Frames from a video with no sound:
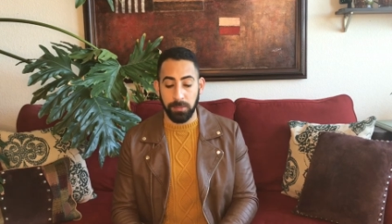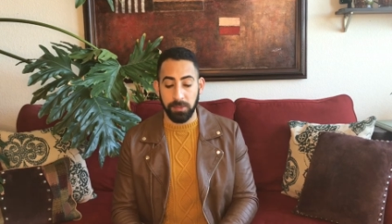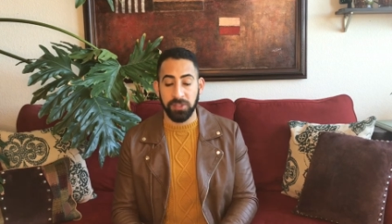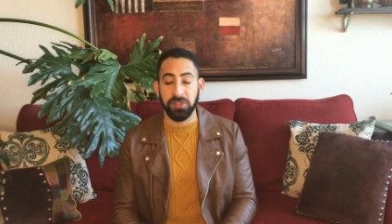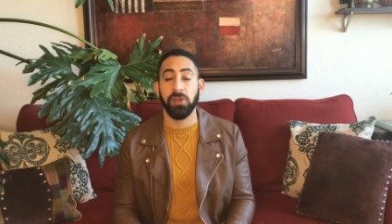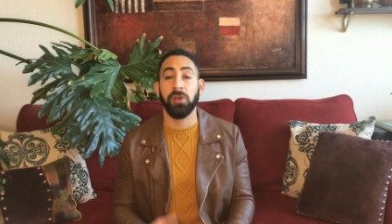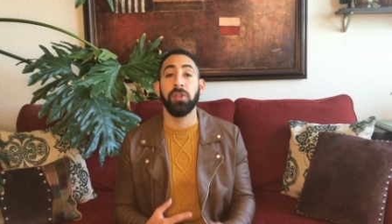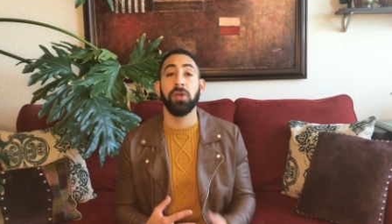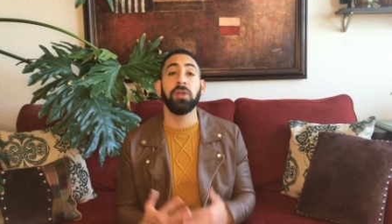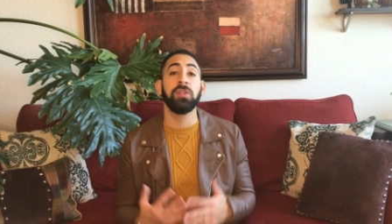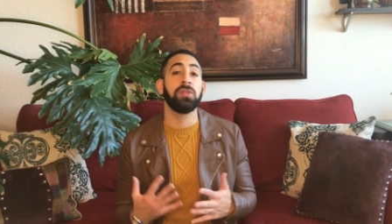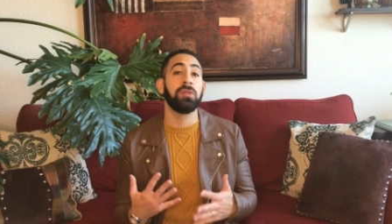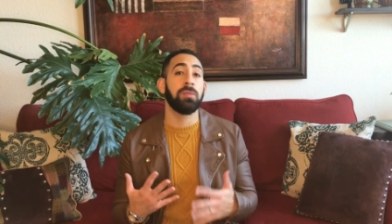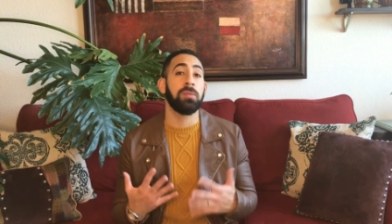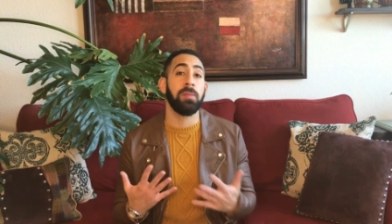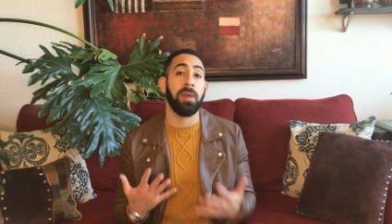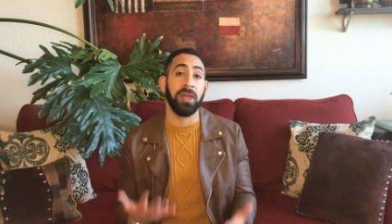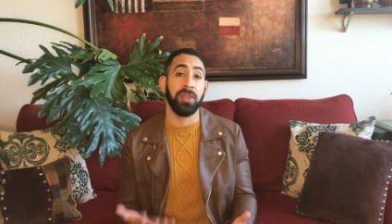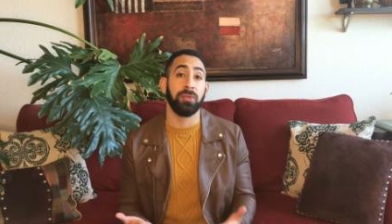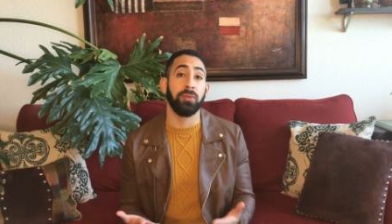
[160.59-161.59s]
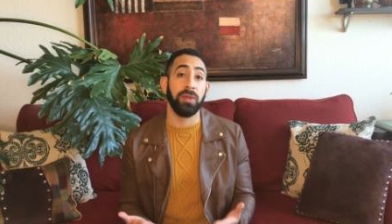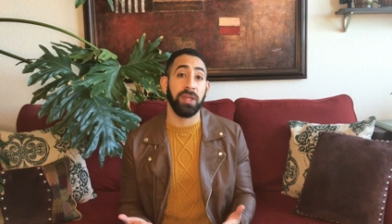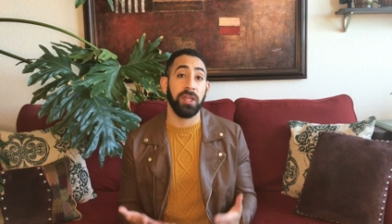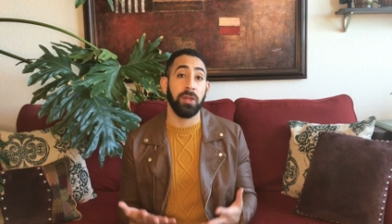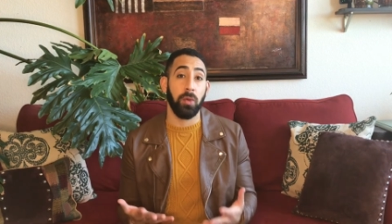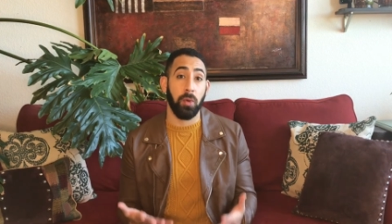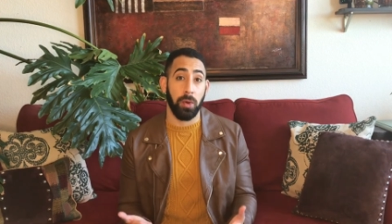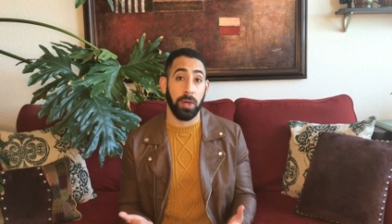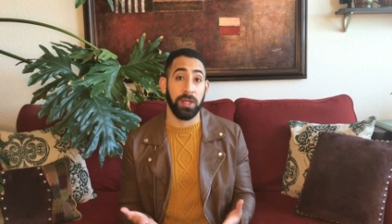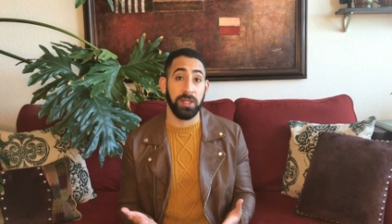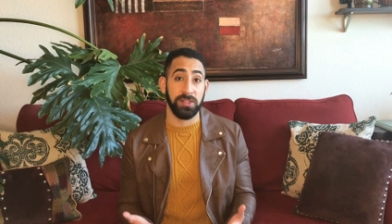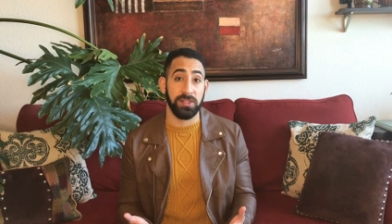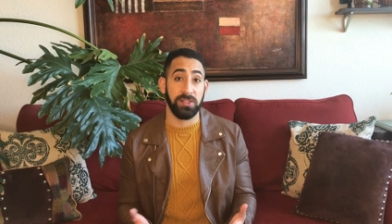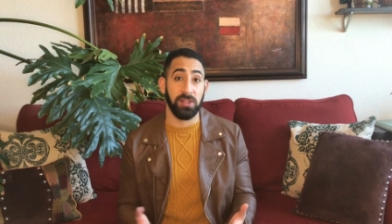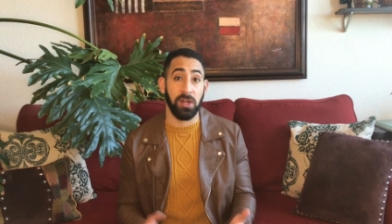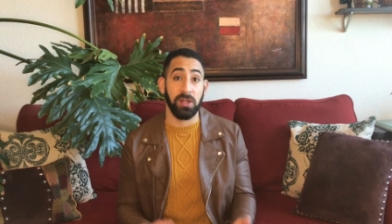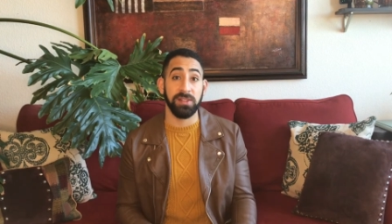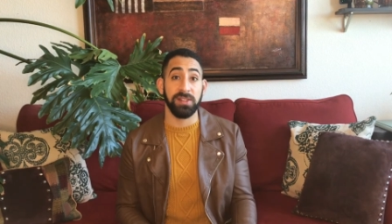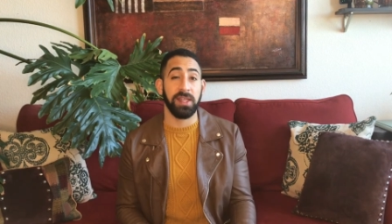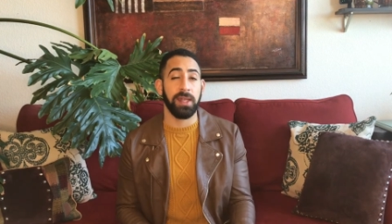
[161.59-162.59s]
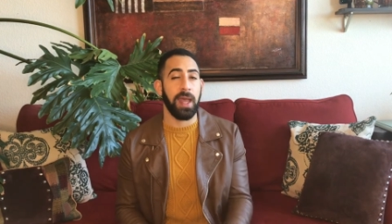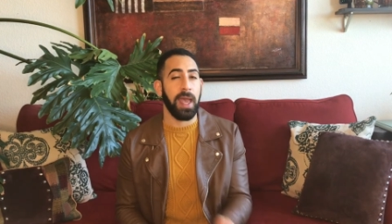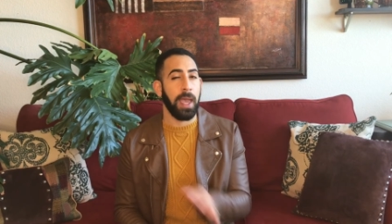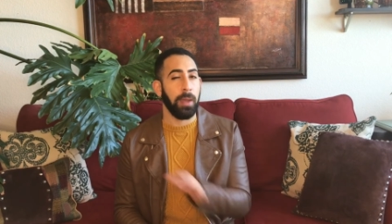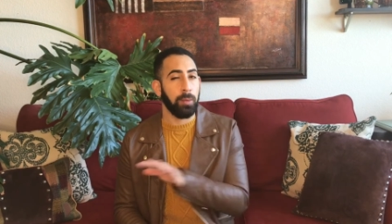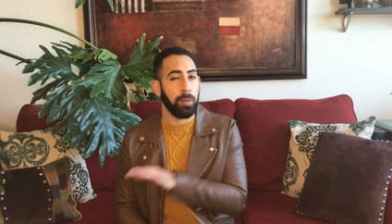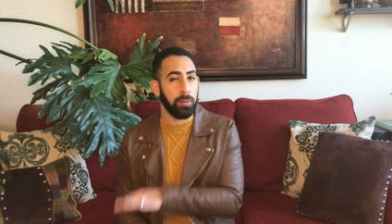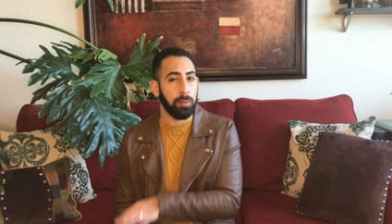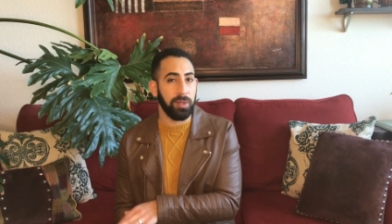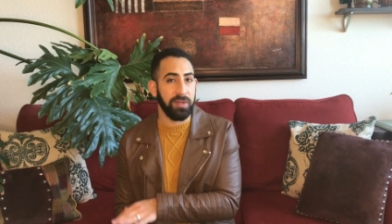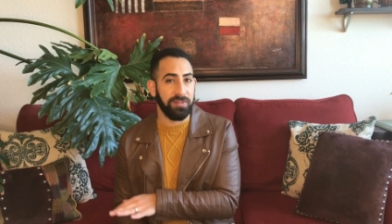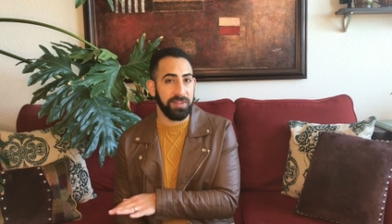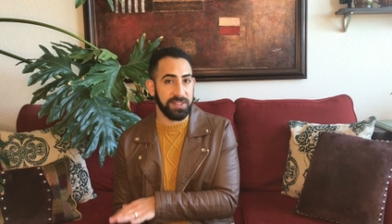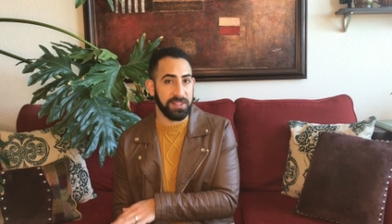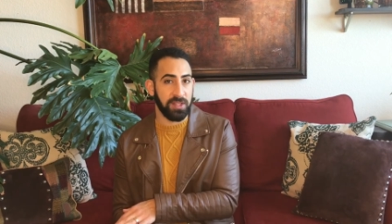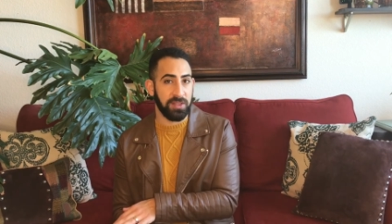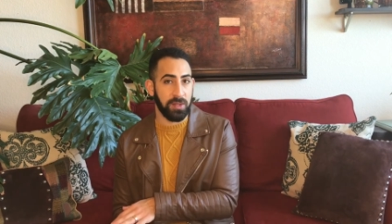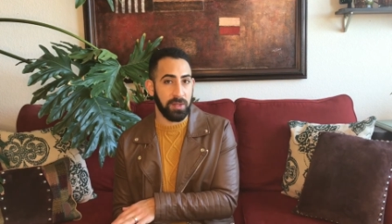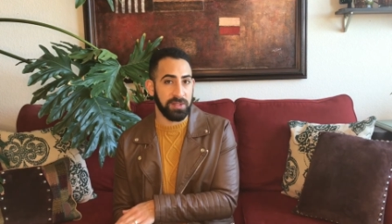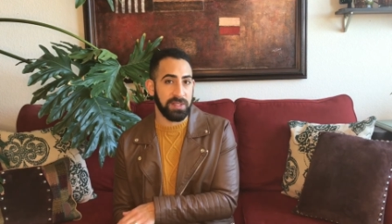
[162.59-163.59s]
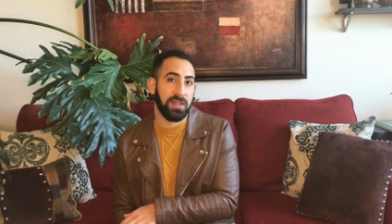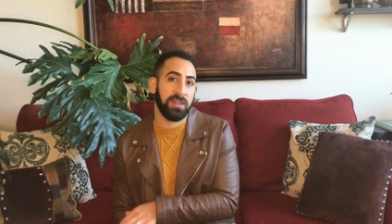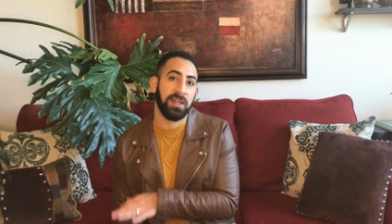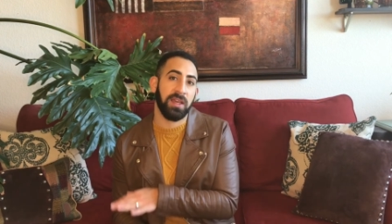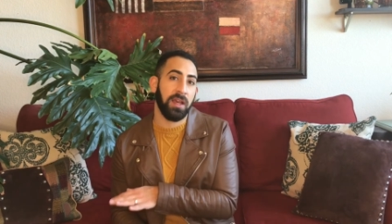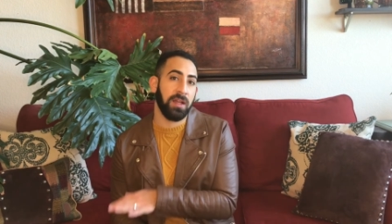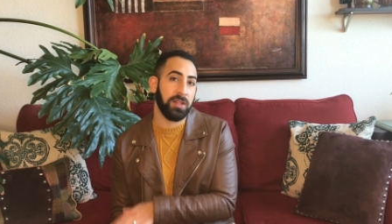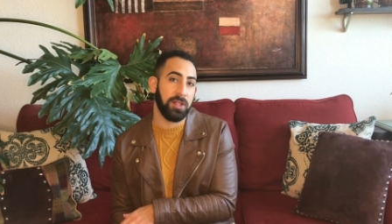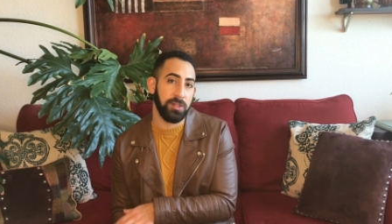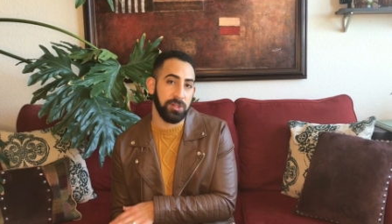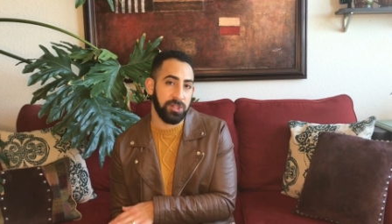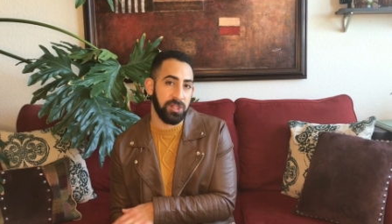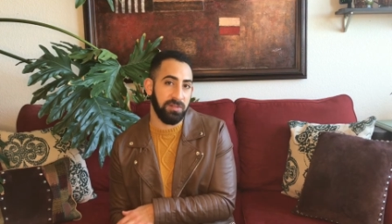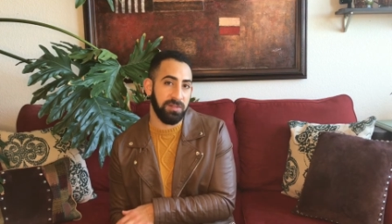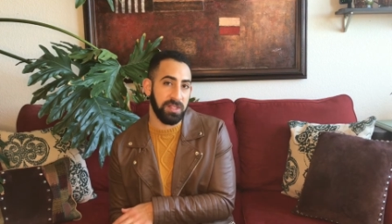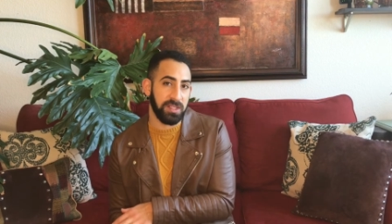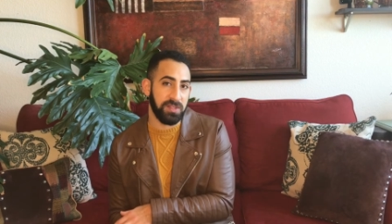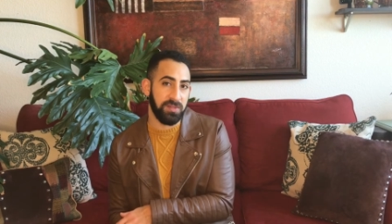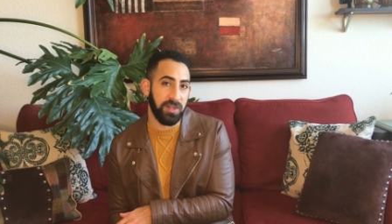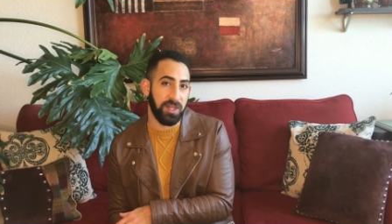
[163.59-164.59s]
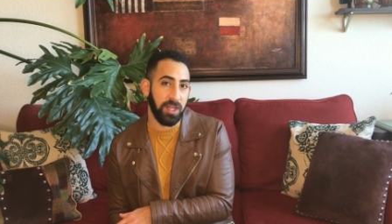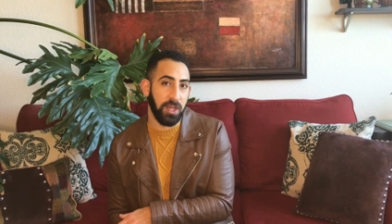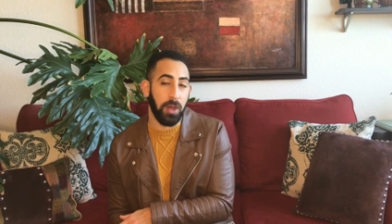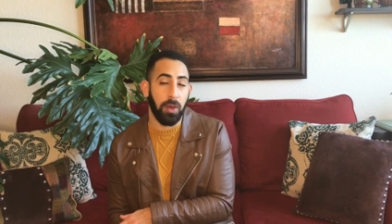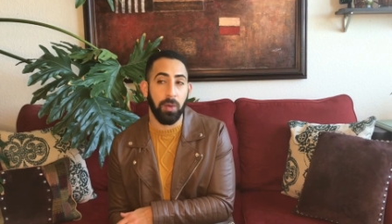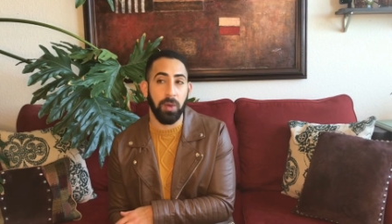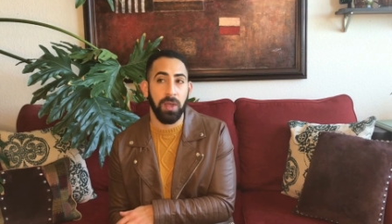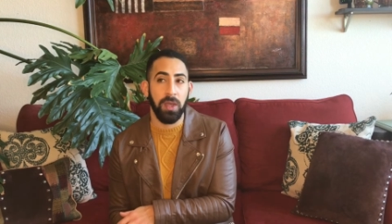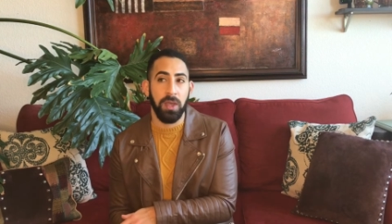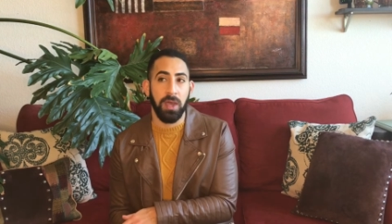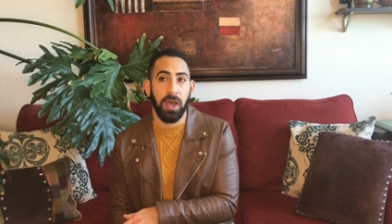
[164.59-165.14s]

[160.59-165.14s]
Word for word: so those were my three core concerns, and I will revisit those at the conclusion of this video,